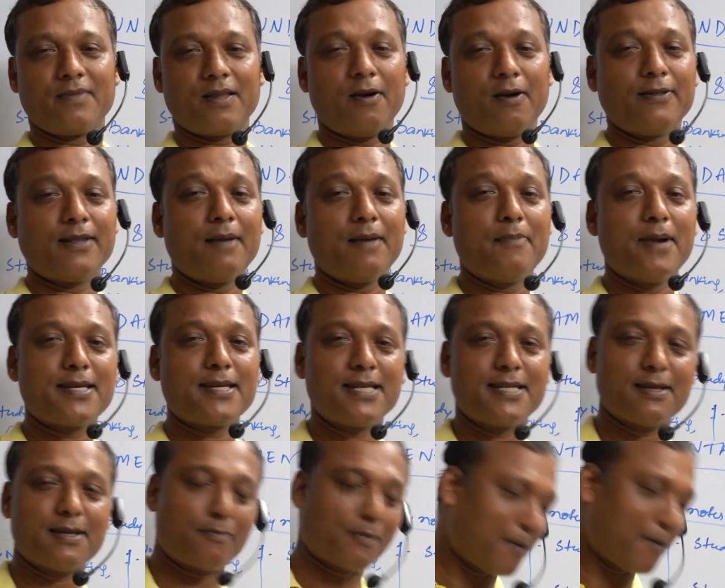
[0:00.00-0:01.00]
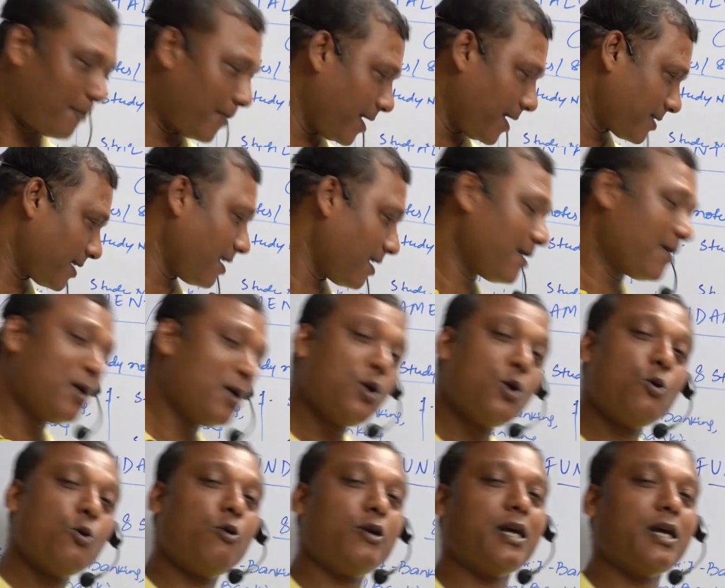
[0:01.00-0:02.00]
On the basis of competition,
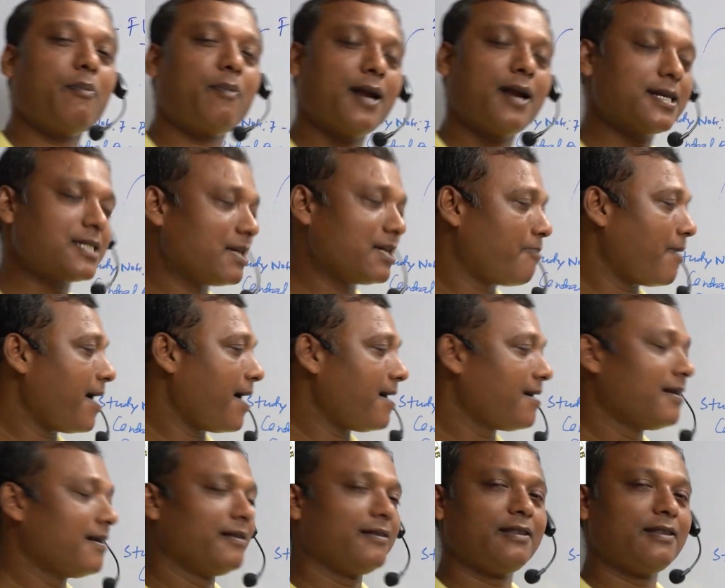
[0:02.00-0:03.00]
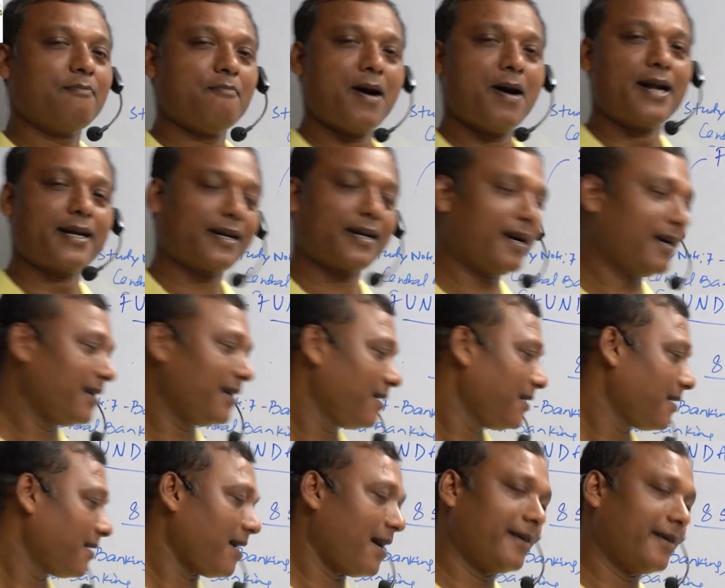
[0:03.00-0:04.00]
we have classified the market
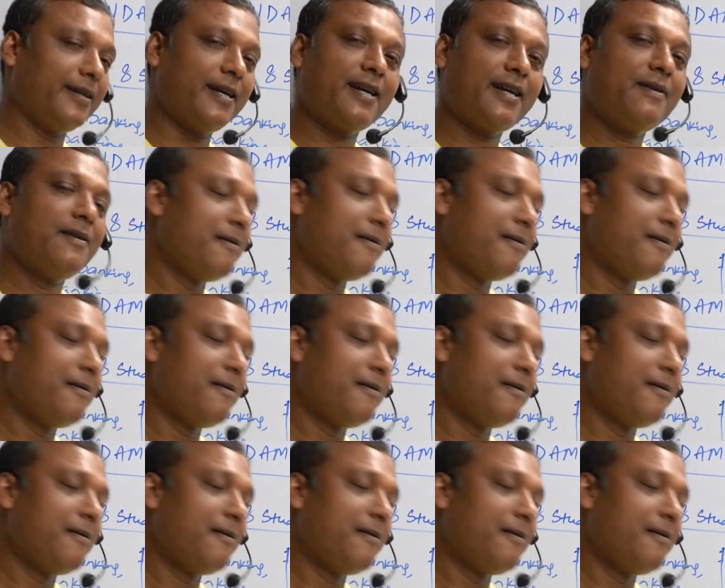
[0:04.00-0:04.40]
under